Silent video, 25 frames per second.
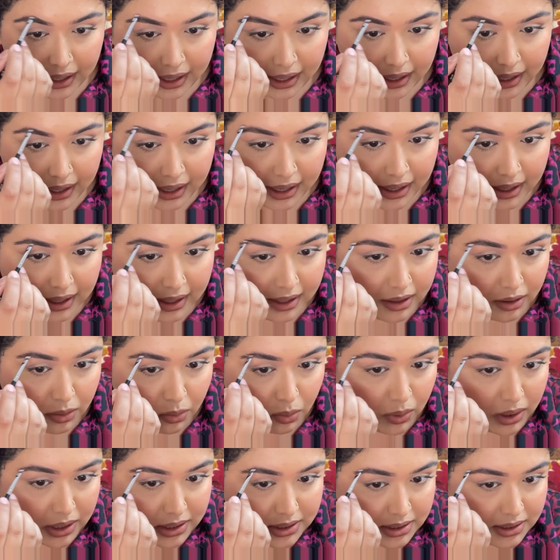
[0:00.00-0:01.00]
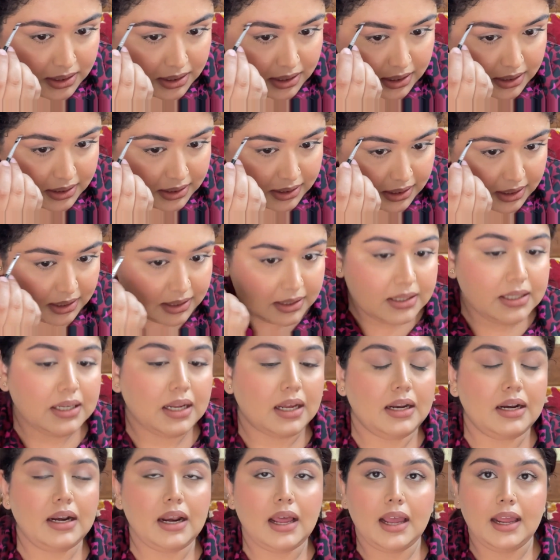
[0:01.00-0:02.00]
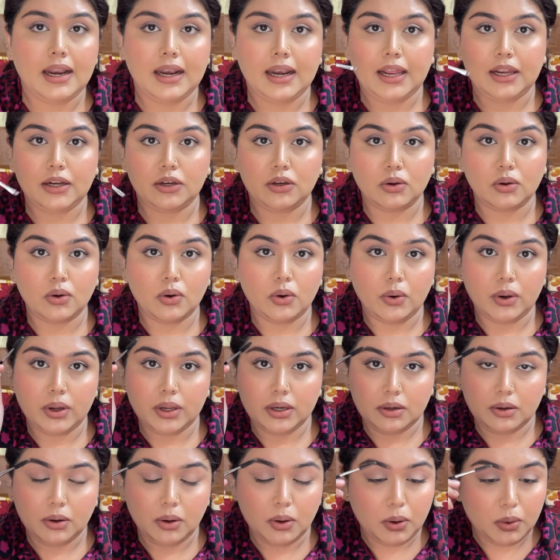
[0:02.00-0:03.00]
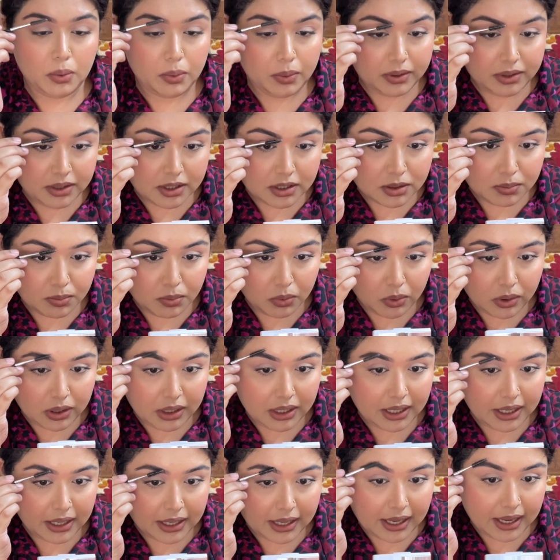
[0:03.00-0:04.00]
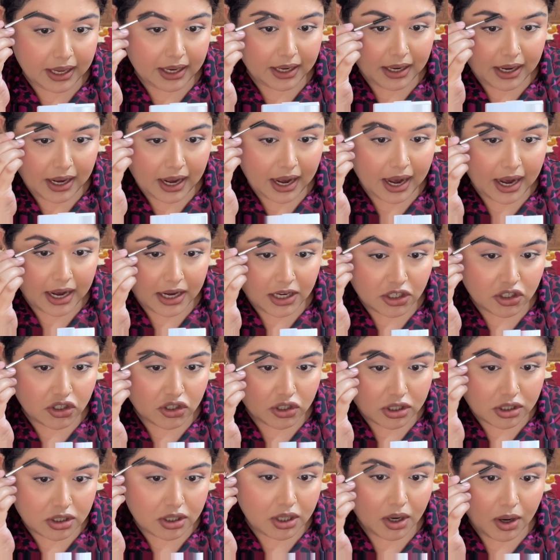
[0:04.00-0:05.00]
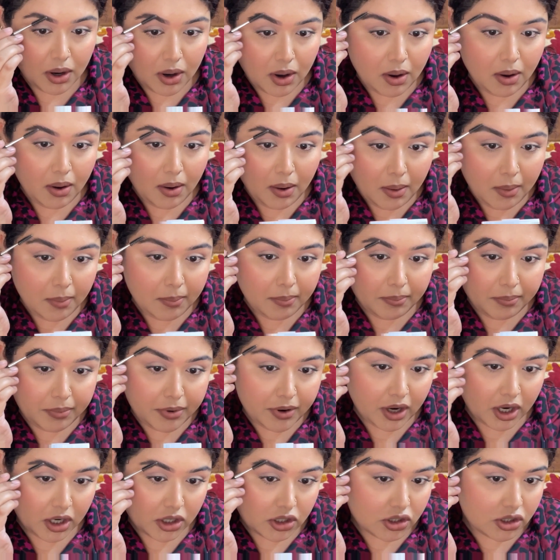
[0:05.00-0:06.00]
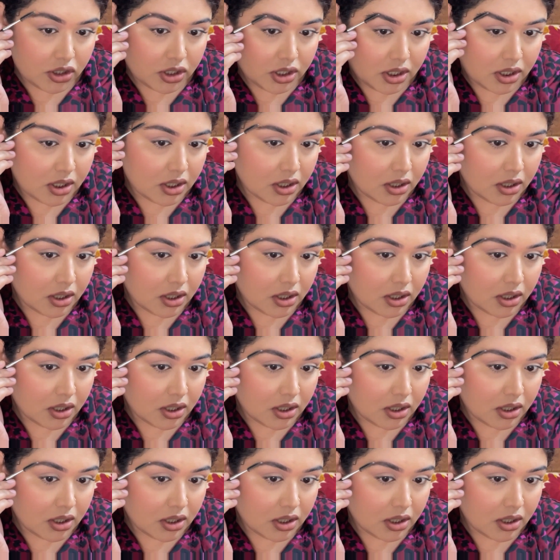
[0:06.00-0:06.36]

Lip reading: And once this is done, I like to go in with the spoolie again and just brush